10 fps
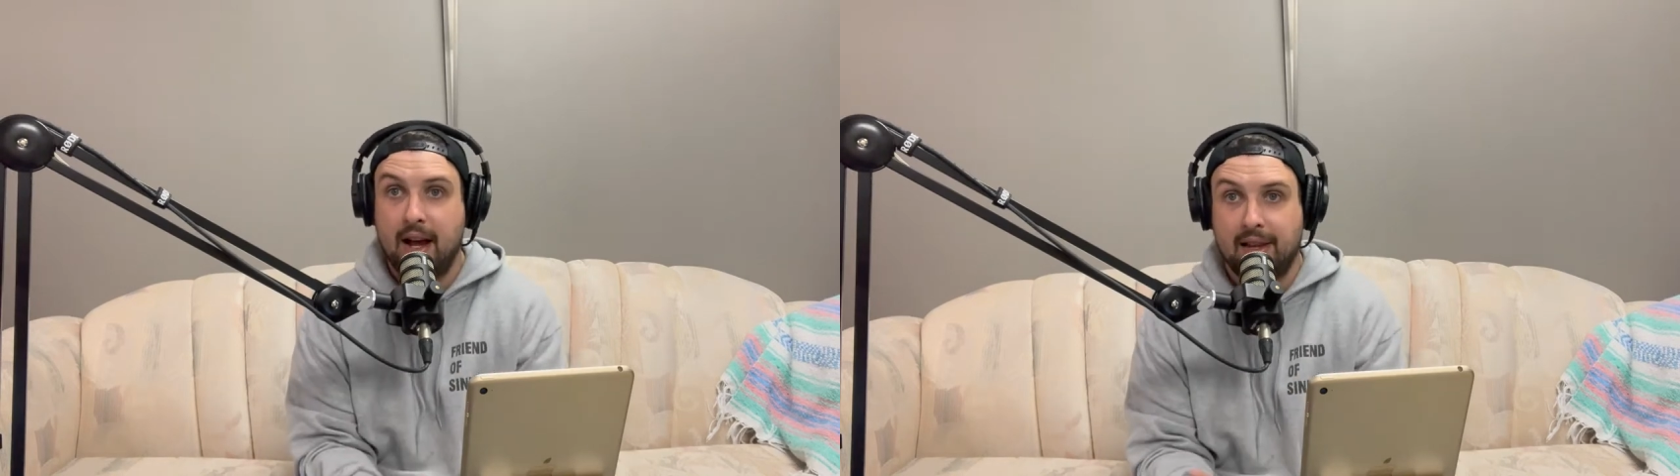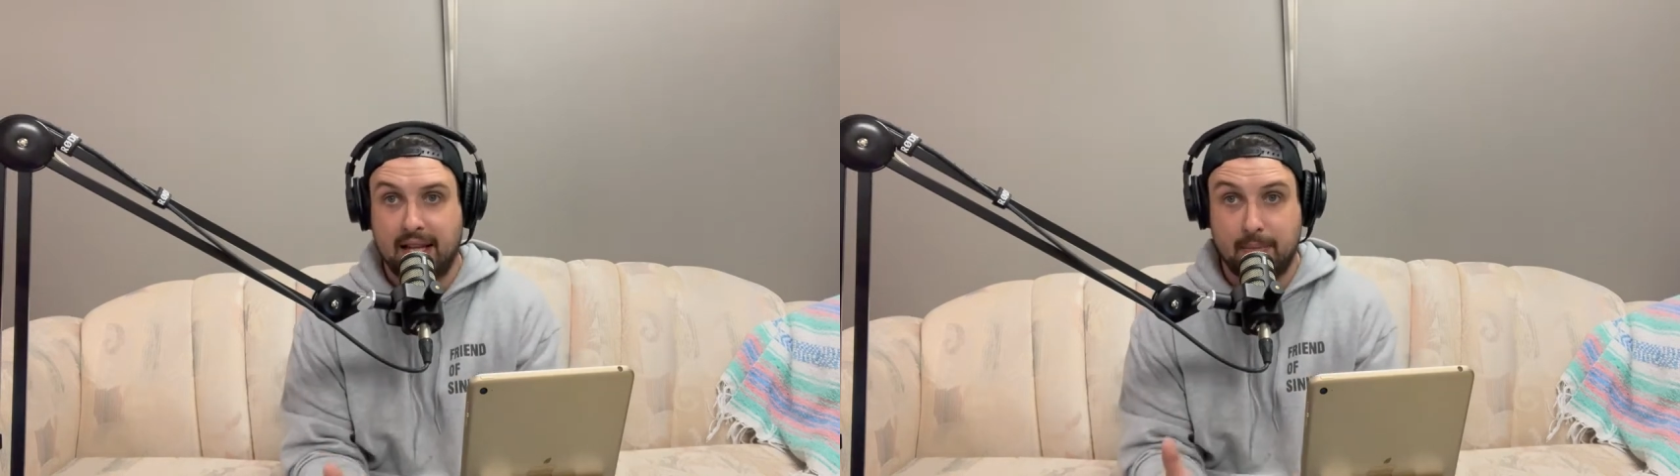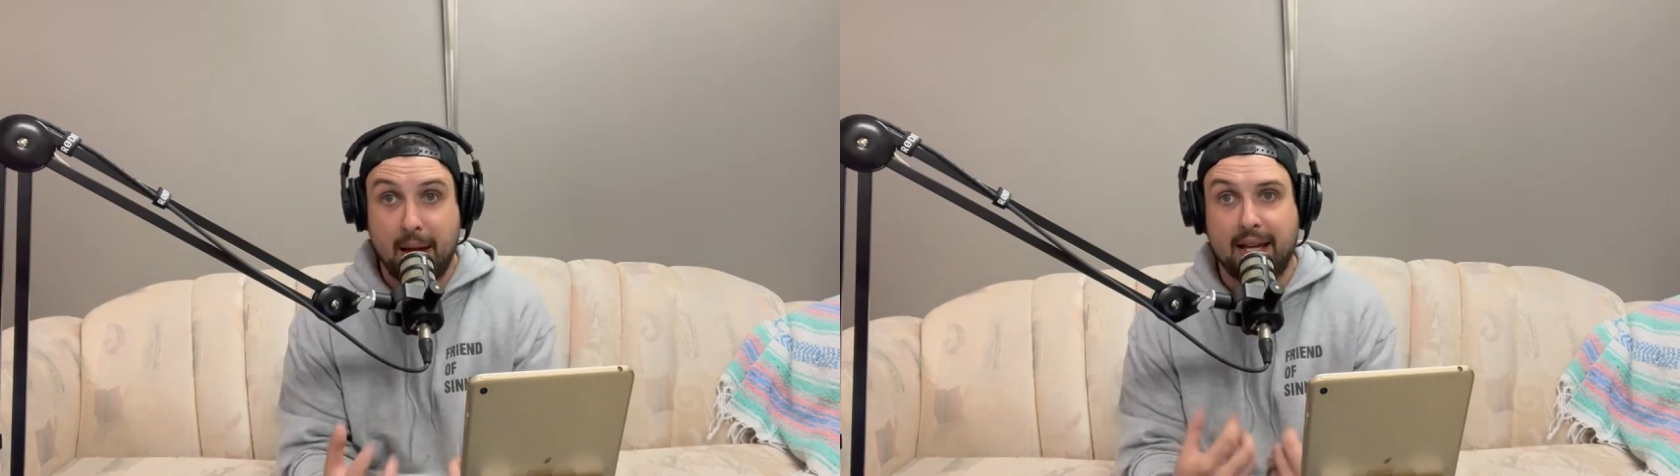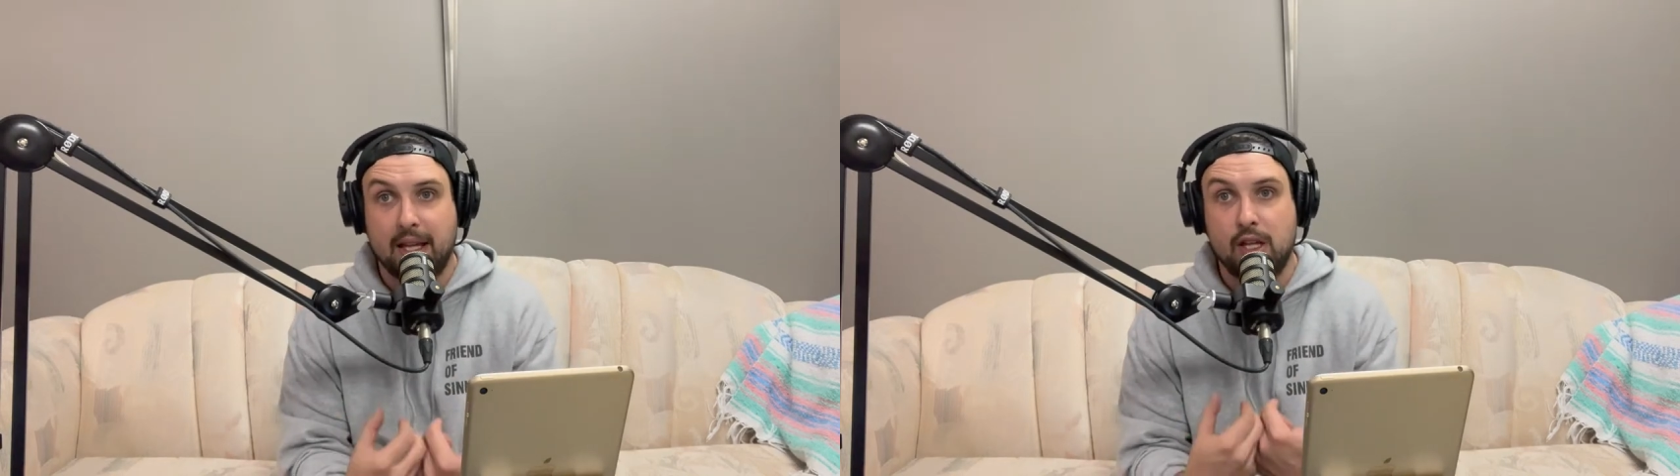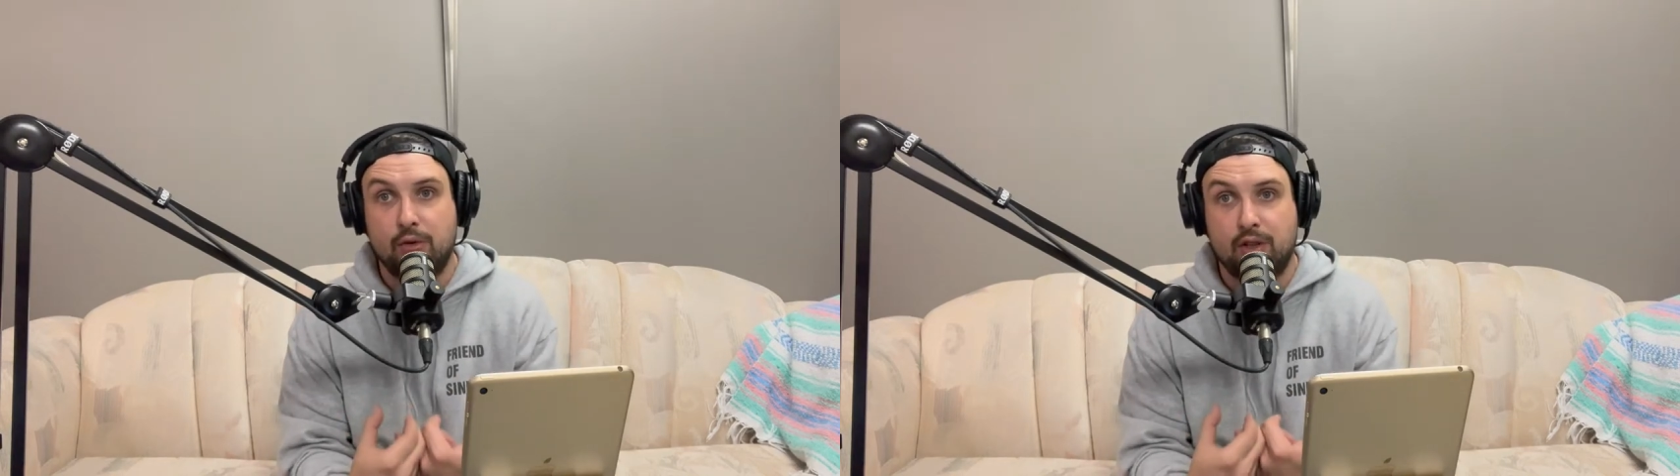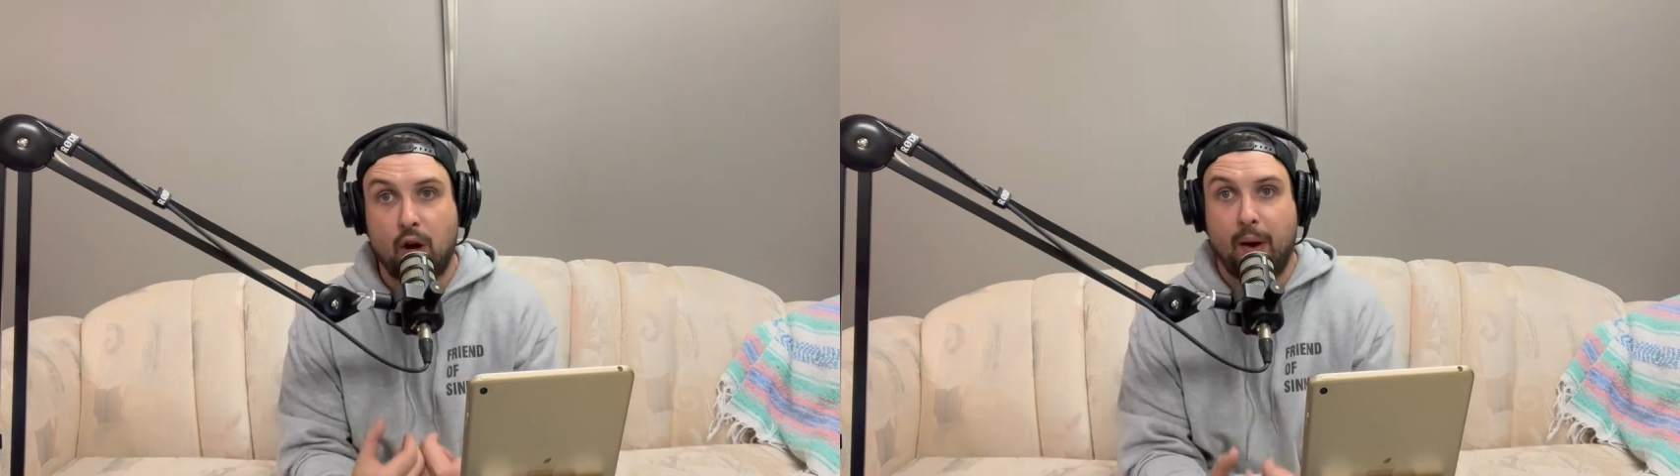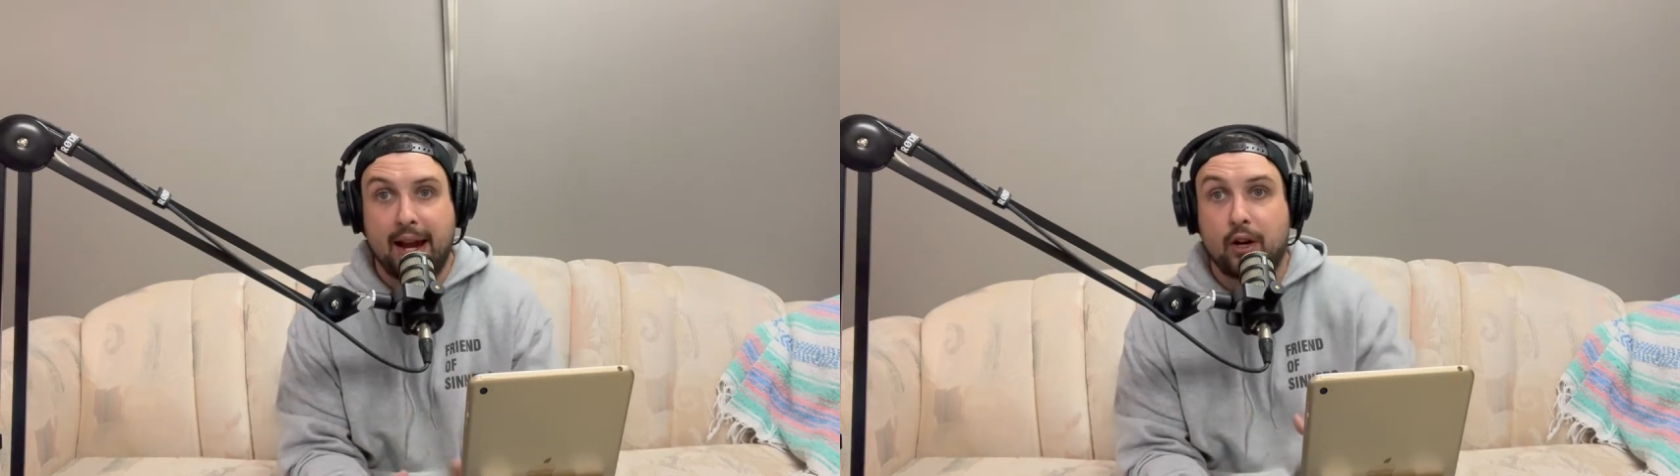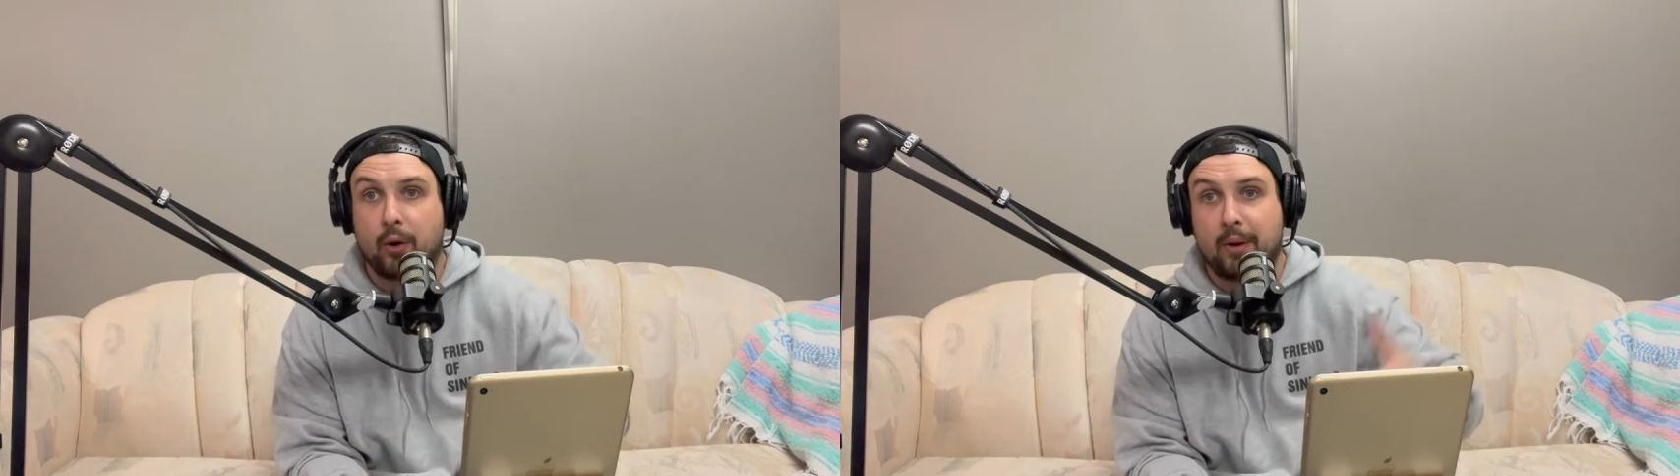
that's making you so angry